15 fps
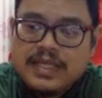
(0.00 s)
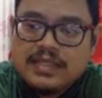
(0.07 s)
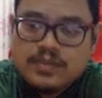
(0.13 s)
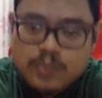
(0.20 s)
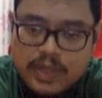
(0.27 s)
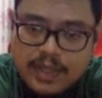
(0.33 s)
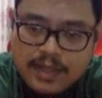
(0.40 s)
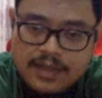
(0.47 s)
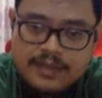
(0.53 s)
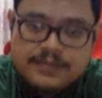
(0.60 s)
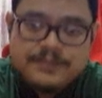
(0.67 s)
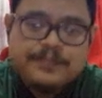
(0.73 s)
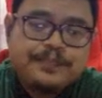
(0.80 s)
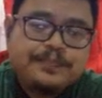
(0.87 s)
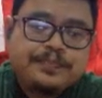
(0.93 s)
as well.
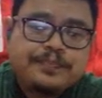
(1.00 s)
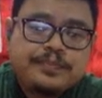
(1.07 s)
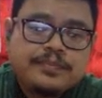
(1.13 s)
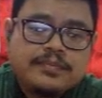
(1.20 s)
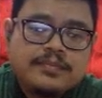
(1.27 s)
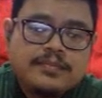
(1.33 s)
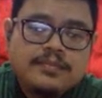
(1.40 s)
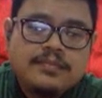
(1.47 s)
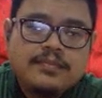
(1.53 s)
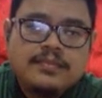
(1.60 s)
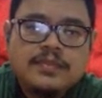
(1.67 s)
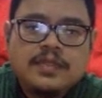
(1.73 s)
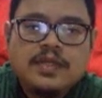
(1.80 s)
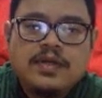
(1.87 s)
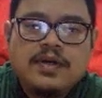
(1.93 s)

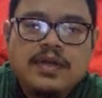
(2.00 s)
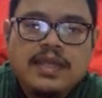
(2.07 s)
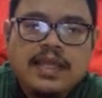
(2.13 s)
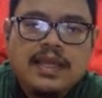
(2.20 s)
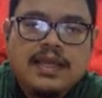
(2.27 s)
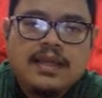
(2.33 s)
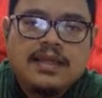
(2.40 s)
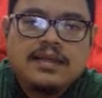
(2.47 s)
Okay,